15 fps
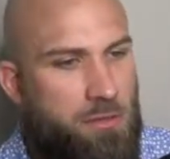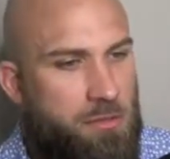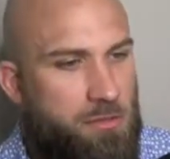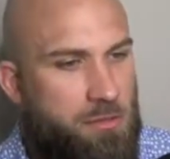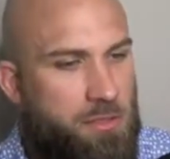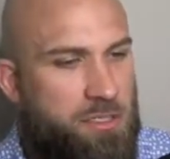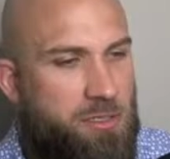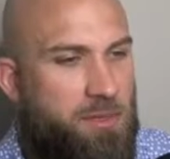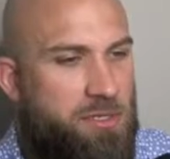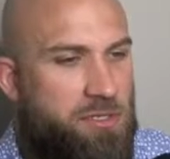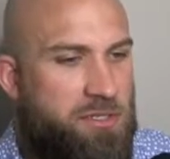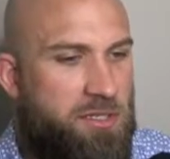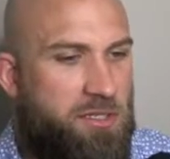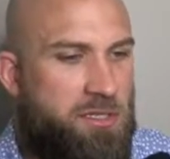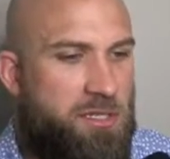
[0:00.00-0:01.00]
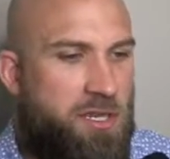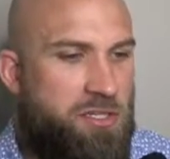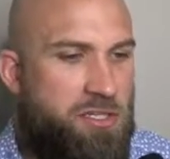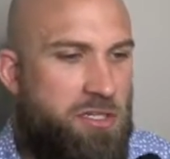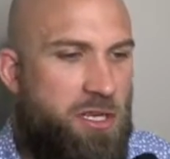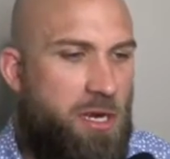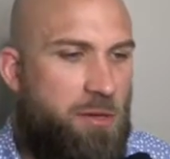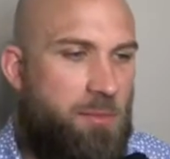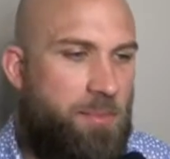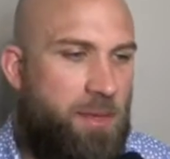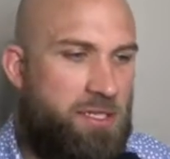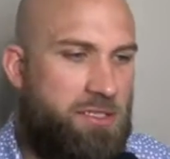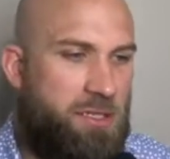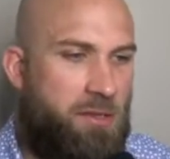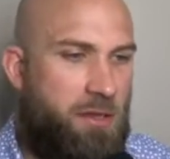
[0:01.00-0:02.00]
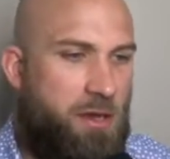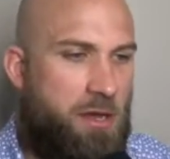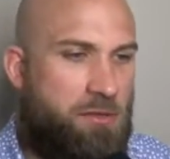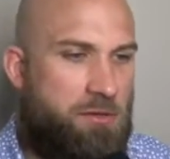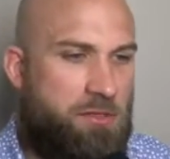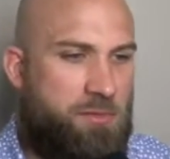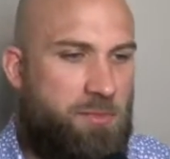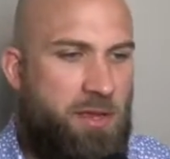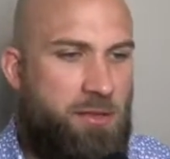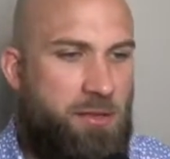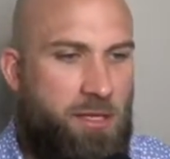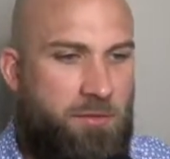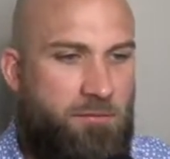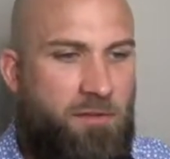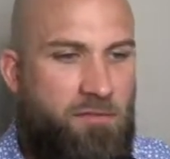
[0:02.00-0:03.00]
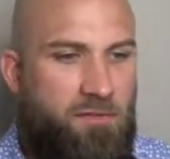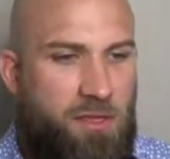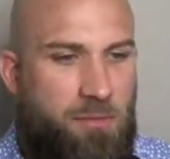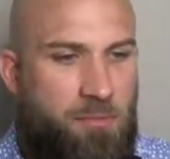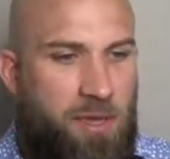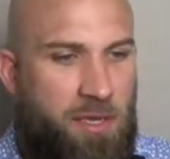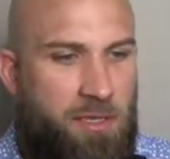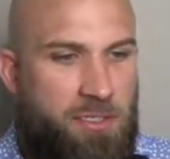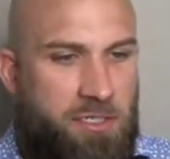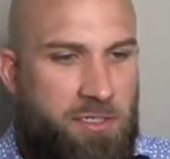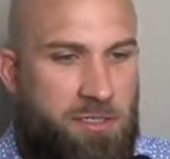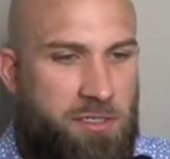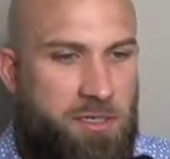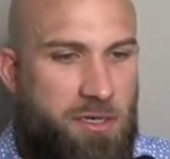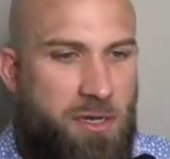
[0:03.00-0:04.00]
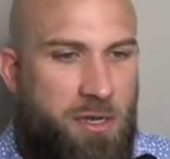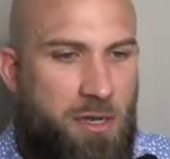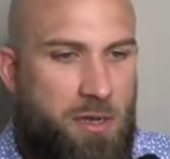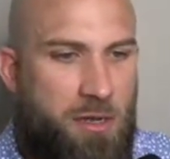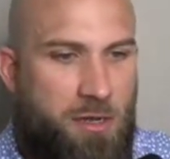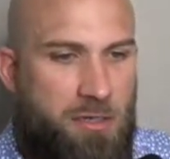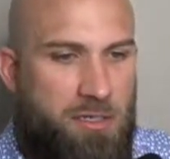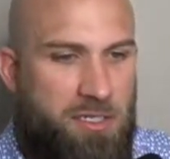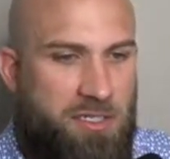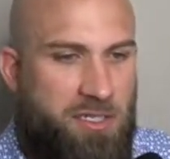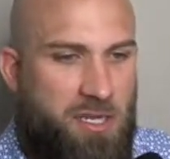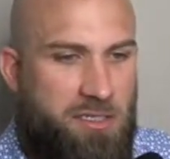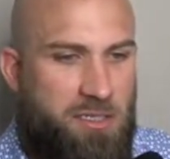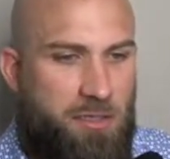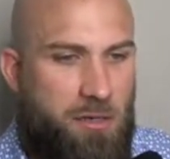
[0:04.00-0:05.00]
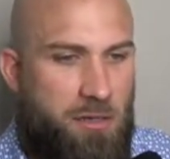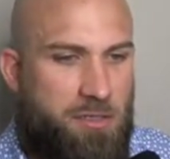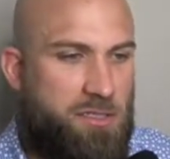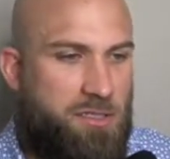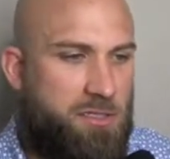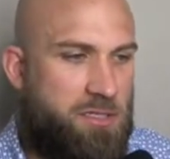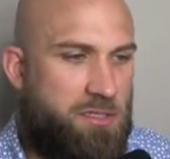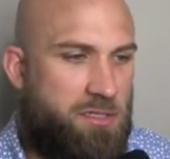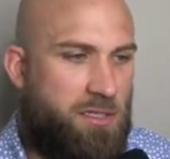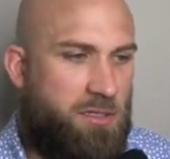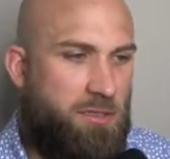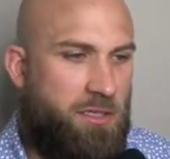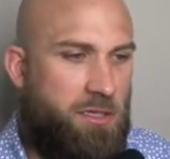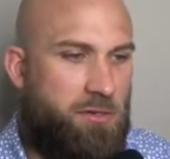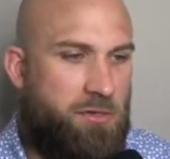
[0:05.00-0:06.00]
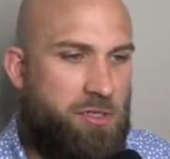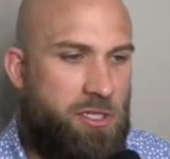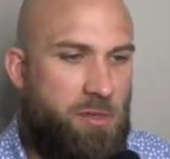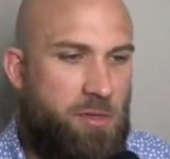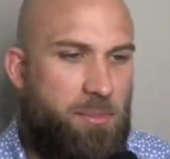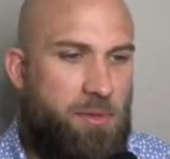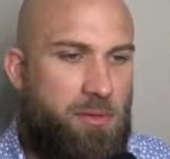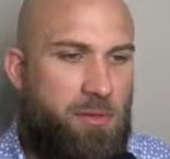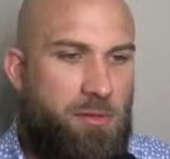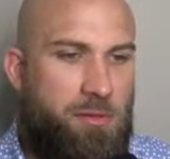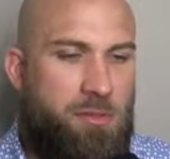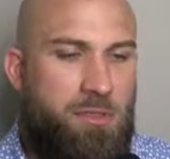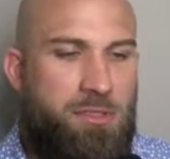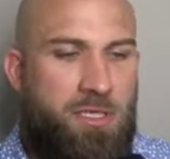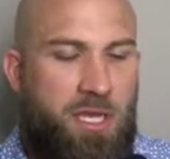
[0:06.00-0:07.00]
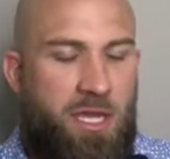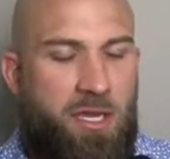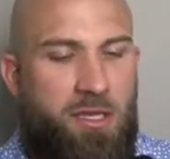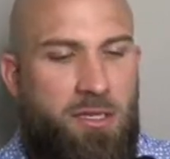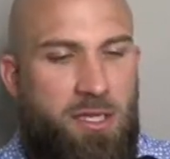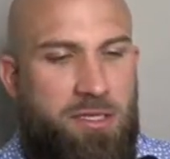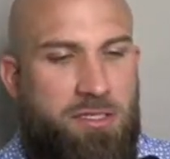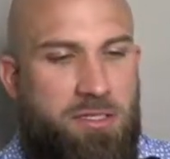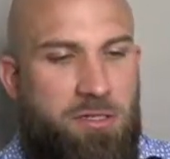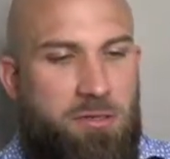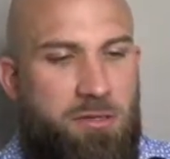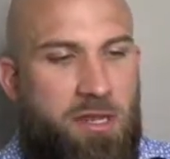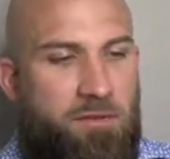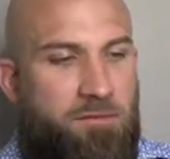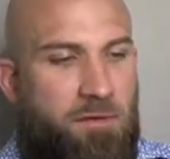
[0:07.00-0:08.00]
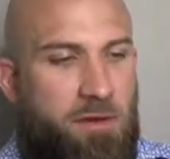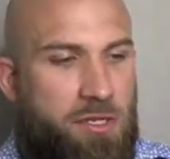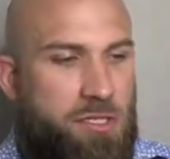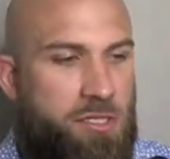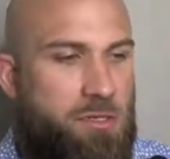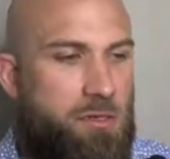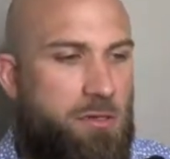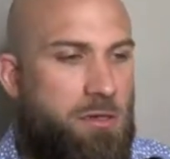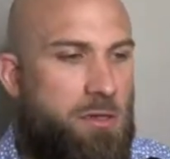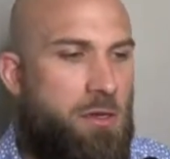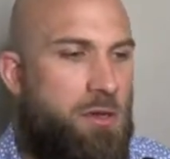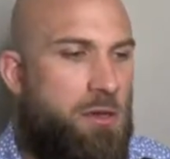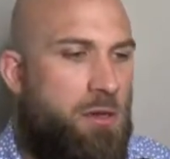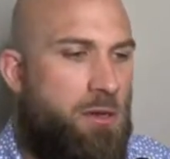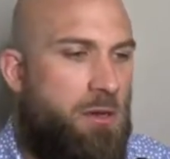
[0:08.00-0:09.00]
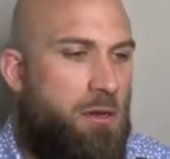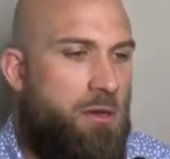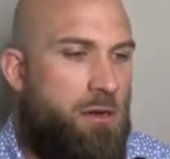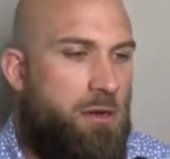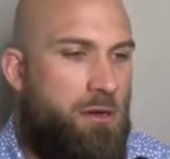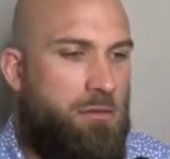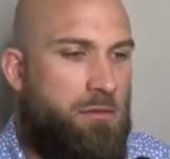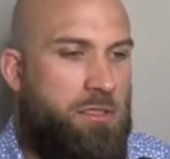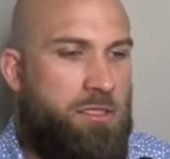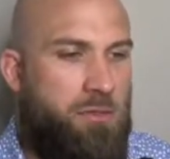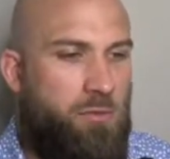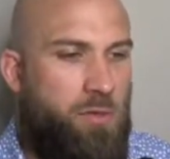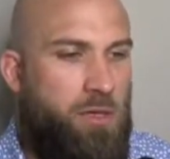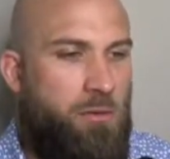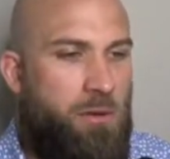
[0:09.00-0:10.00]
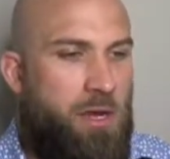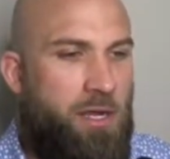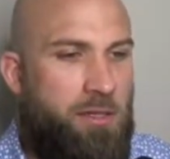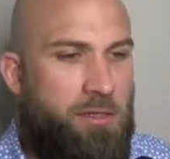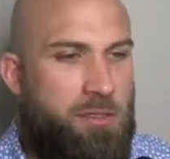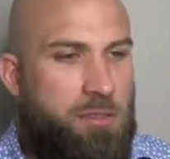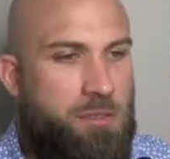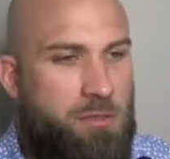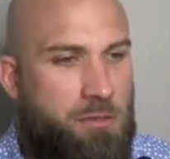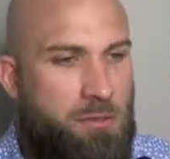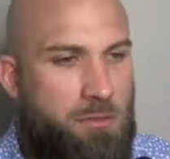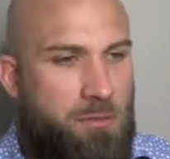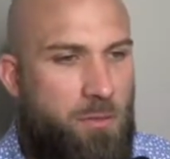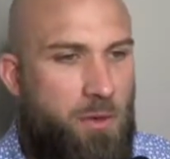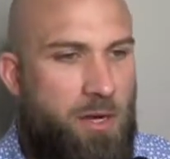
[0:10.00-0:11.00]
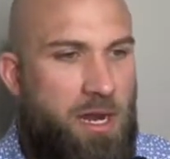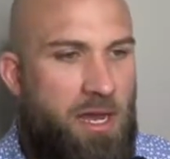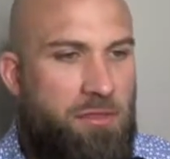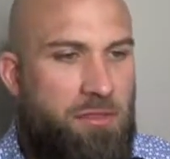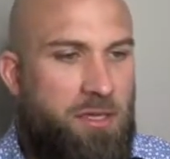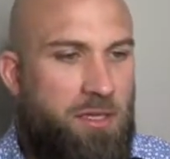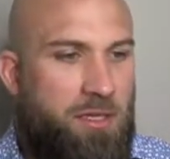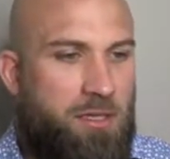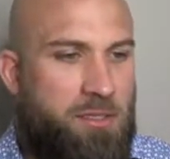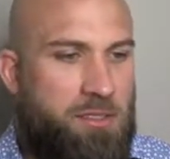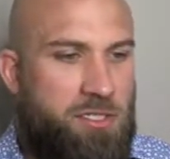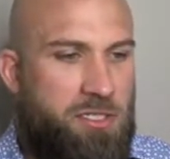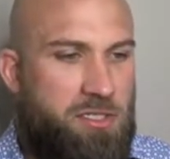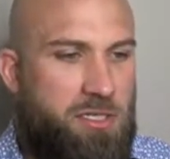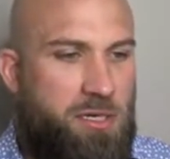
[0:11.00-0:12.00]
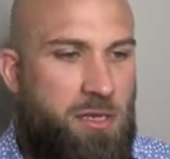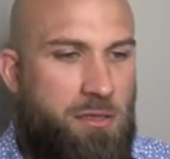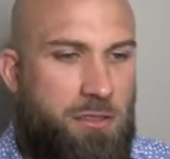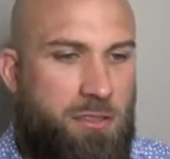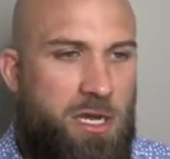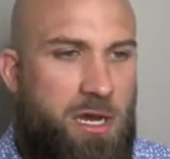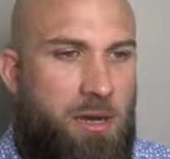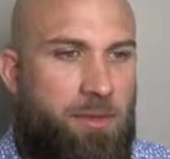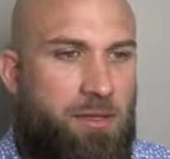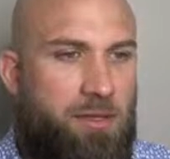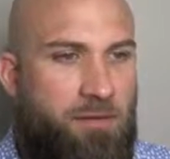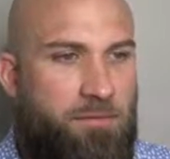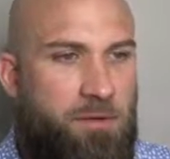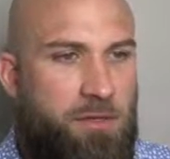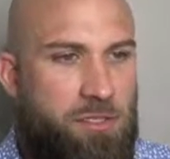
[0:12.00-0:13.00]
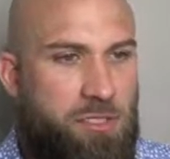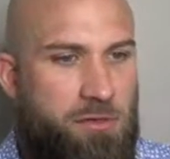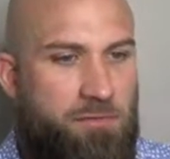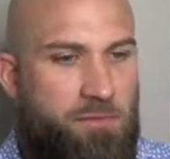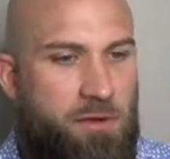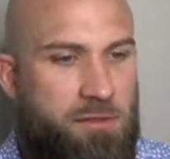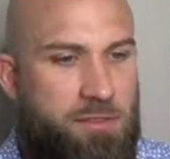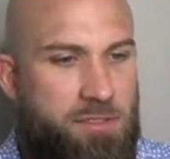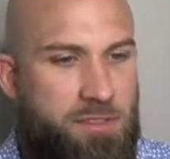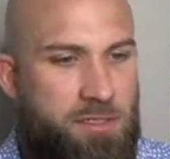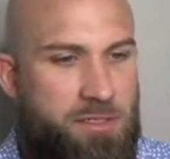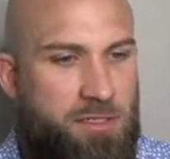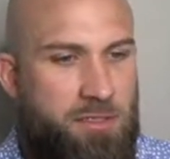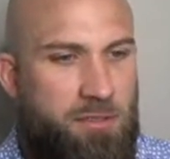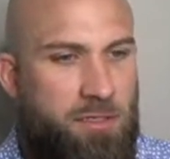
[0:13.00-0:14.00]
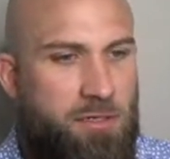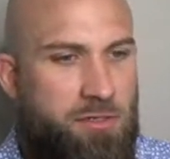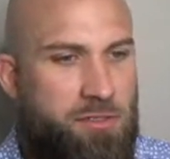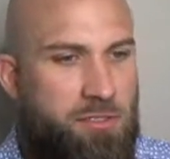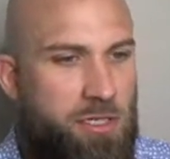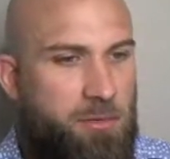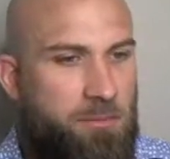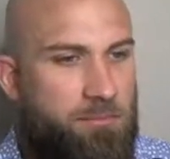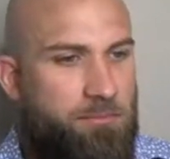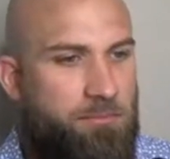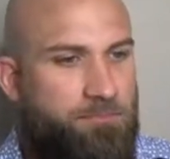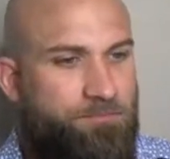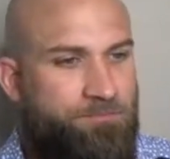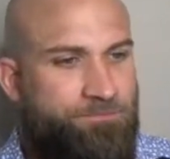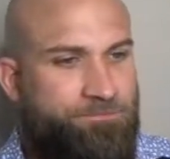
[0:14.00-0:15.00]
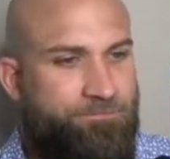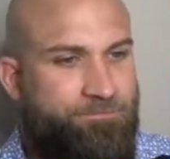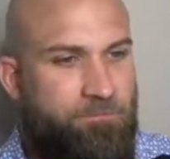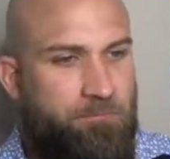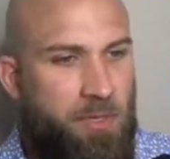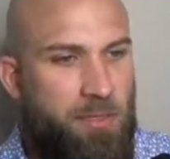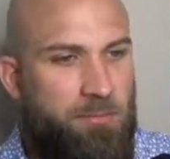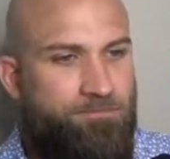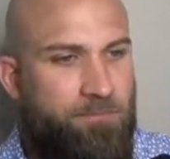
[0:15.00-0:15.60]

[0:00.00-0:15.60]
there's some interesting discussion here, but basically the authors spend like 15 pages discussing narcissistic leadership, saying it needs a new definition, only to rewrite what I think is just another common definition of narcissistic leadership. But